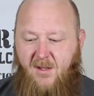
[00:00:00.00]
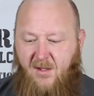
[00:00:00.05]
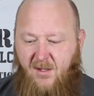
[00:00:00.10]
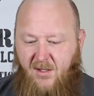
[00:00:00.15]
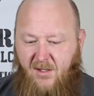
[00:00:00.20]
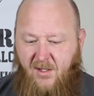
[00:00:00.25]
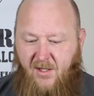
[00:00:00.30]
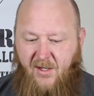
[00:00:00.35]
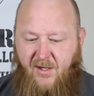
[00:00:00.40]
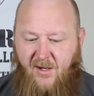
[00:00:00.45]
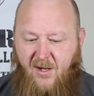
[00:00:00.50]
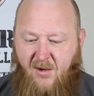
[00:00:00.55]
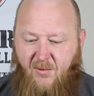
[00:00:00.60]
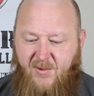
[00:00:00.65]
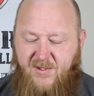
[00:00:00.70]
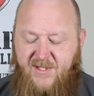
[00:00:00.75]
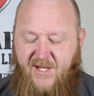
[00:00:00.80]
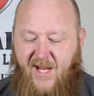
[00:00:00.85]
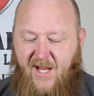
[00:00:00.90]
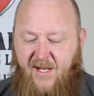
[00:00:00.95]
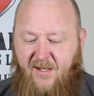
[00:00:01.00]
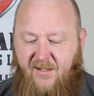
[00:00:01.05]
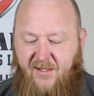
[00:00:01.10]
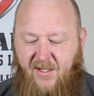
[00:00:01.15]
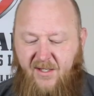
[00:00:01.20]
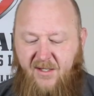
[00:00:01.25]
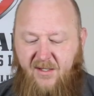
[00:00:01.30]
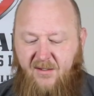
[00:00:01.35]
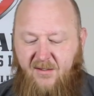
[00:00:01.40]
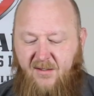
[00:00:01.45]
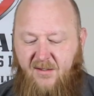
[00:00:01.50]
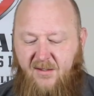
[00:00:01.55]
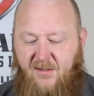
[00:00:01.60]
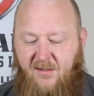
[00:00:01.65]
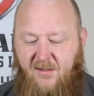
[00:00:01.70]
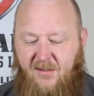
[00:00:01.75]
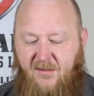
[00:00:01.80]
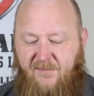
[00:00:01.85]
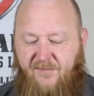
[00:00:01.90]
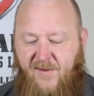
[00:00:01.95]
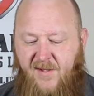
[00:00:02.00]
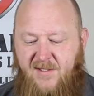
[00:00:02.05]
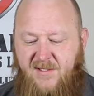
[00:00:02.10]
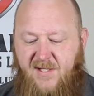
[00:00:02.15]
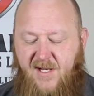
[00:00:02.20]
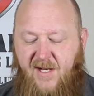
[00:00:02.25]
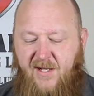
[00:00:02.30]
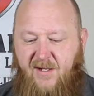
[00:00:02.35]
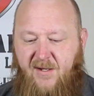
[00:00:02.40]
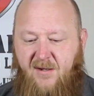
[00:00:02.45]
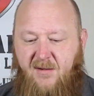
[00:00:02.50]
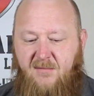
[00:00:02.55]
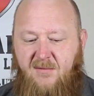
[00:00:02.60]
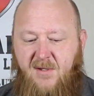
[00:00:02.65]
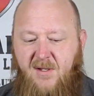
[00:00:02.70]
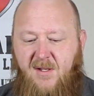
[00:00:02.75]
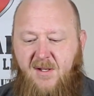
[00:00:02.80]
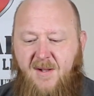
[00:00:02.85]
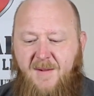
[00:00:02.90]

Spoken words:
And it always had the fence on here.